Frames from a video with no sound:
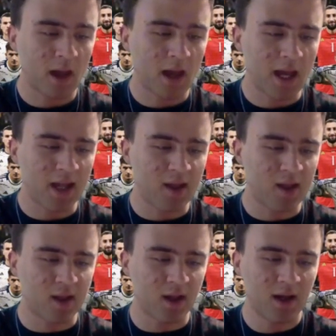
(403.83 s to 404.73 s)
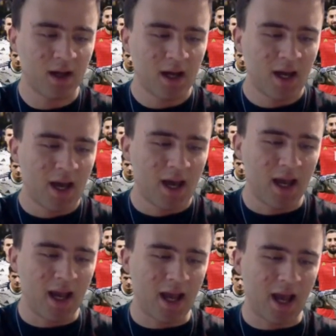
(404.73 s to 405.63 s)
it's
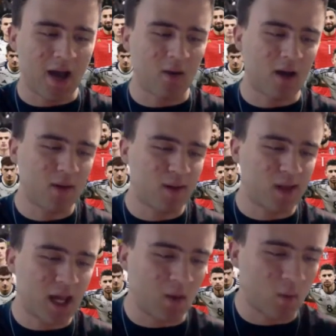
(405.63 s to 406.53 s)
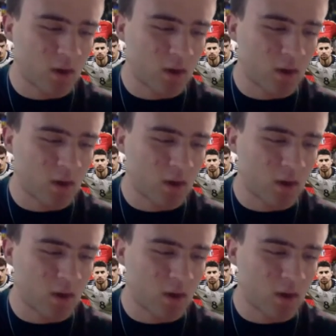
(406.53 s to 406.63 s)
I would say